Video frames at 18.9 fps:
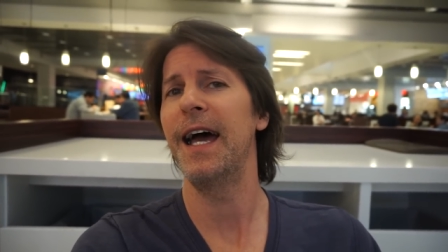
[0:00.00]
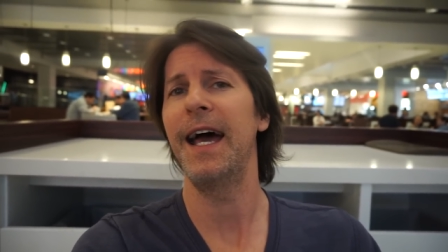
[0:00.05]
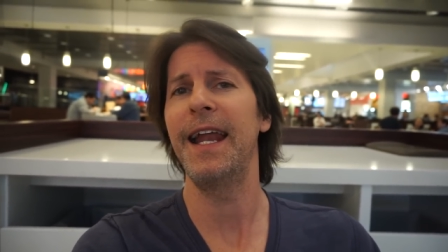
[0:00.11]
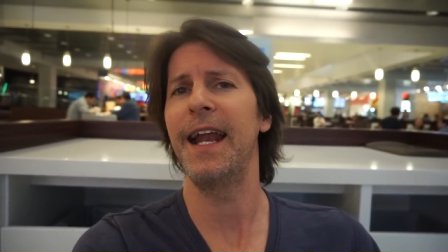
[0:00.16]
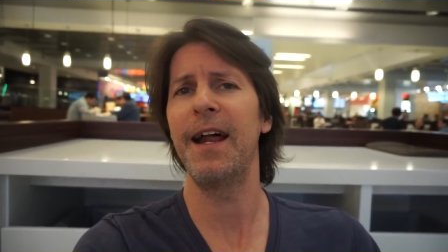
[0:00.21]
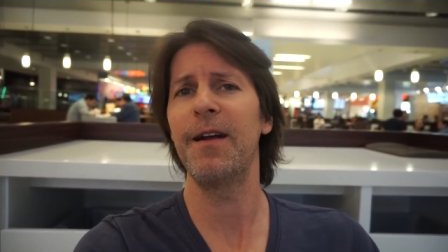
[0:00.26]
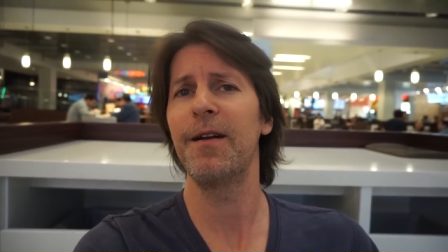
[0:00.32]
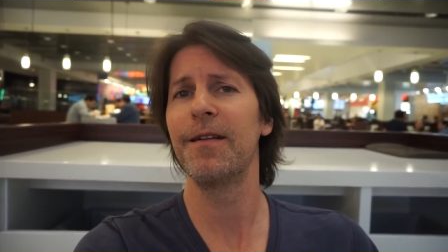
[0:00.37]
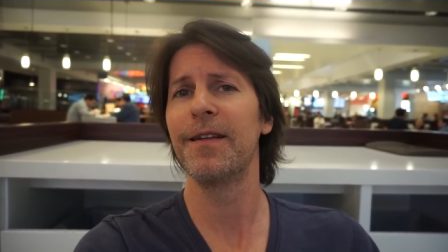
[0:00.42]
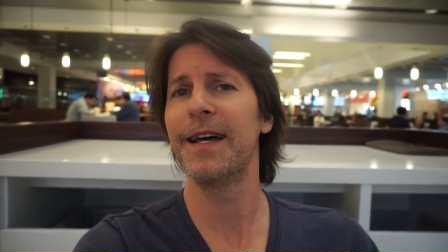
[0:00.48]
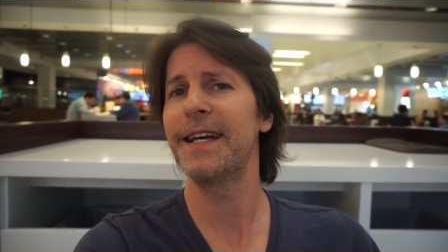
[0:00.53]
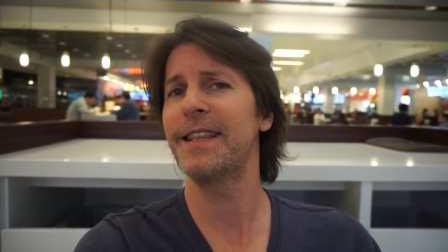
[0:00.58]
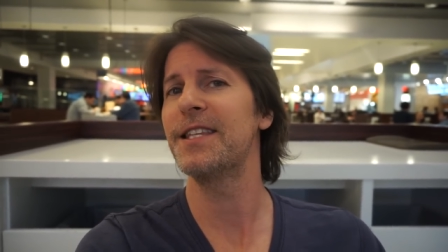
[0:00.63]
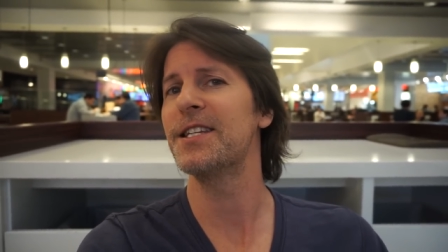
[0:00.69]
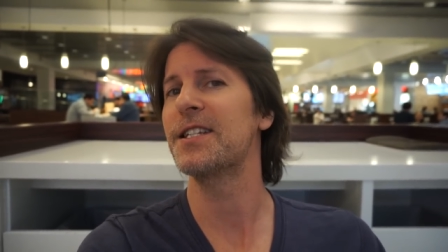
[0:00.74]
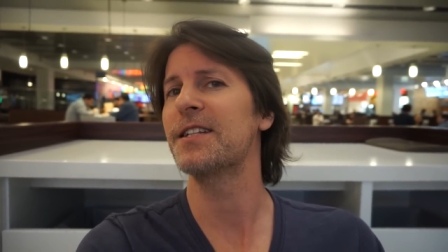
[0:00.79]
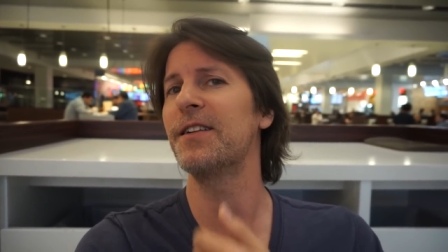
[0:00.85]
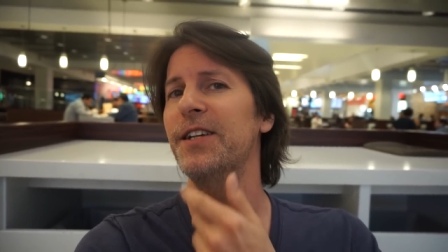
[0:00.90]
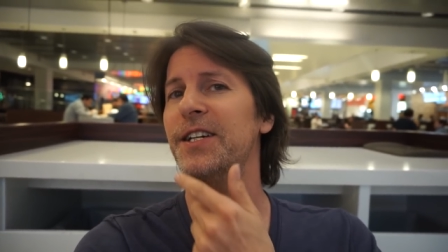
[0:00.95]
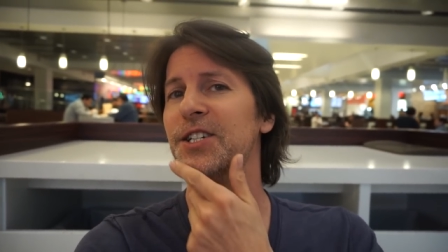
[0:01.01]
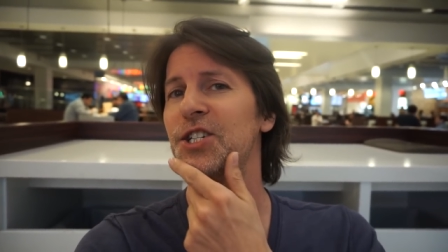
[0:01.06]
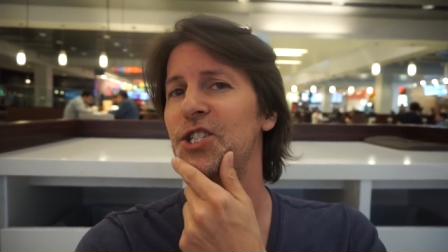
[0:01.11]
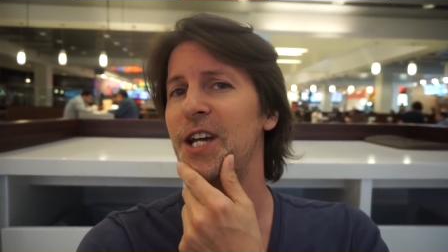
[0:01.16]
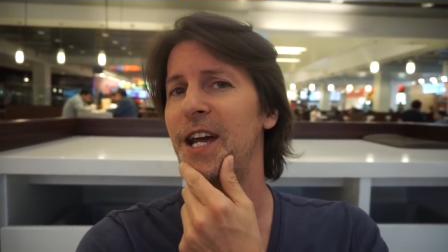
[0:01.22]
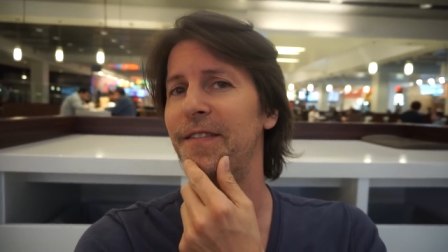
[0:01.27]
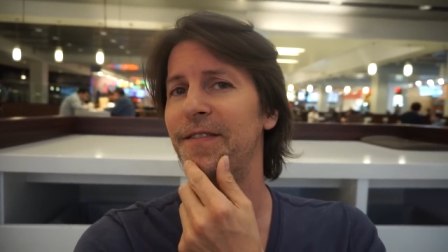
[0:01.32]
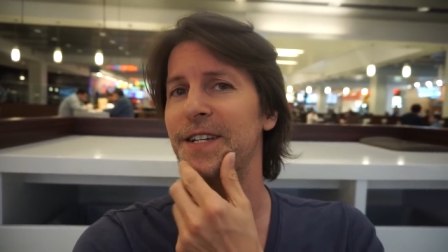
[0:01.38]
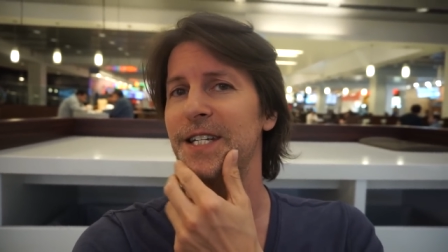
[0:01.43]
And I don't like this clean
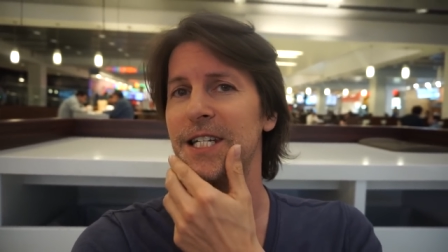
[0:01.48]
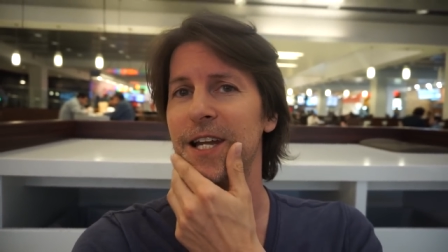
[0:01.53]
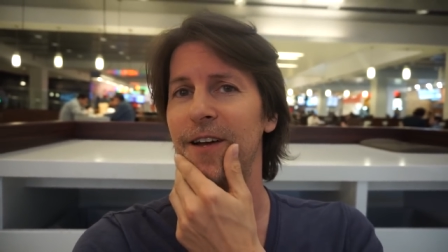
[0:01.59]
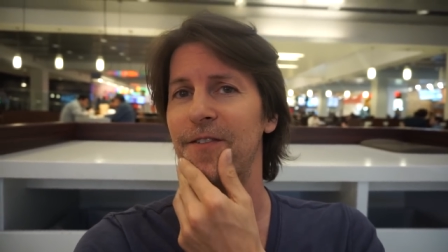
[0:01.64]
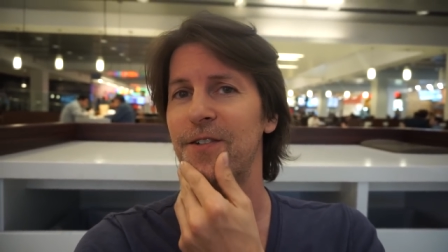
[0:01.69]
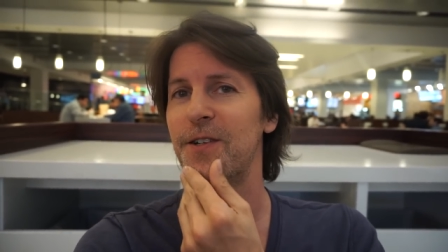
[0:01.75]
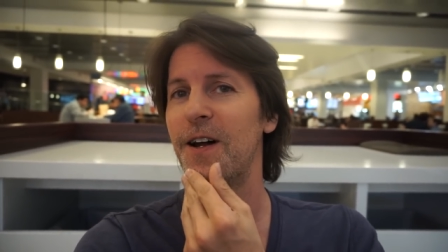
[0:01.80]
shaven stuff,